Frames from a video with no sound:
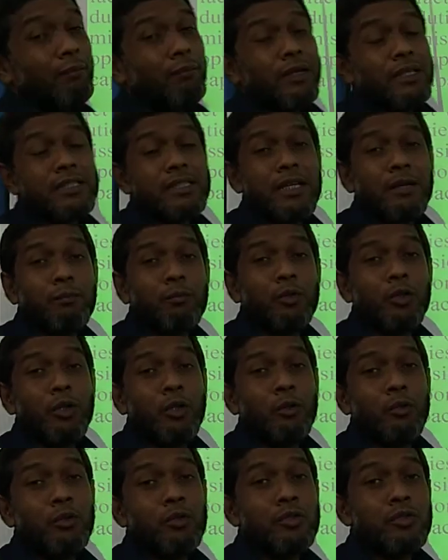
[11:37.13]
must have to
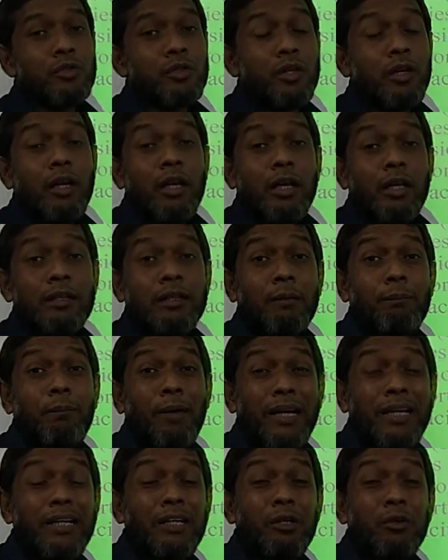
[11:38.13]
use the
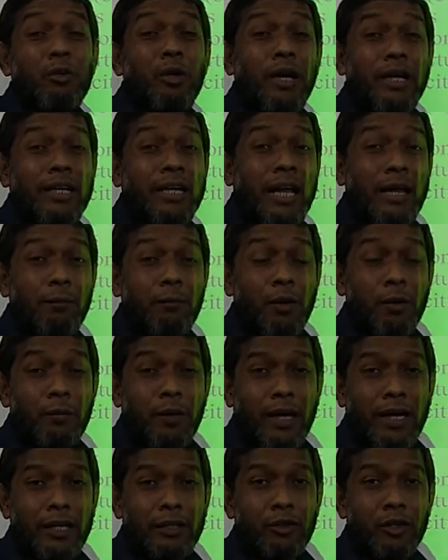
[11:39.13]
particular type of
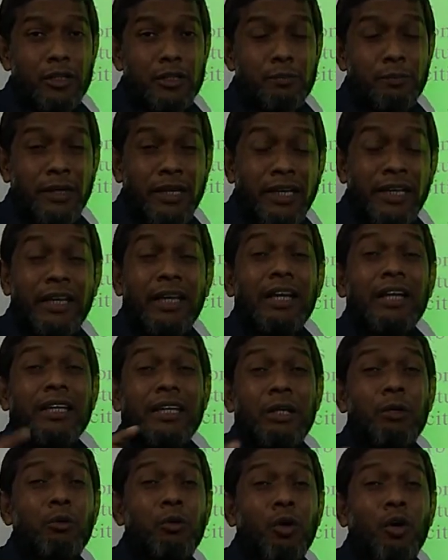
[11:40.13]
connectors, meaning
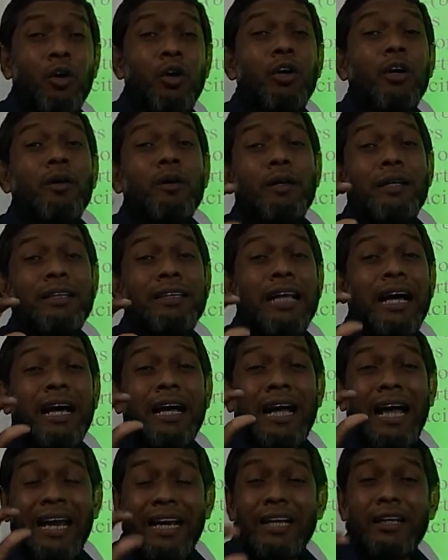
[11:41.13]
you know the
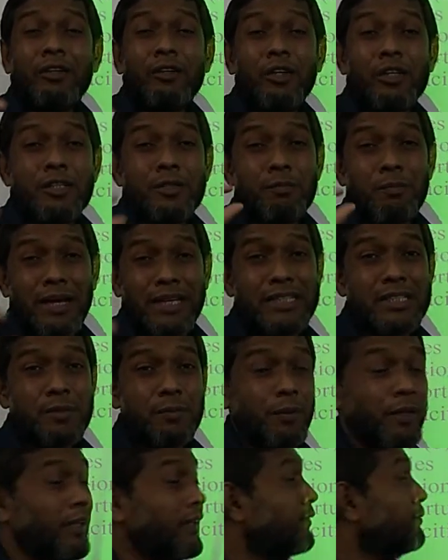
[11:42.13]
connectors must
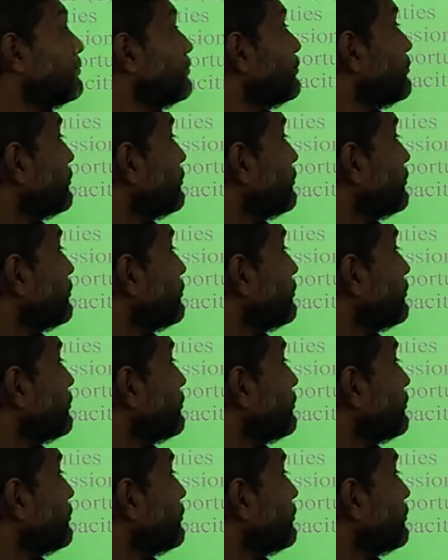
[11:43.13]
be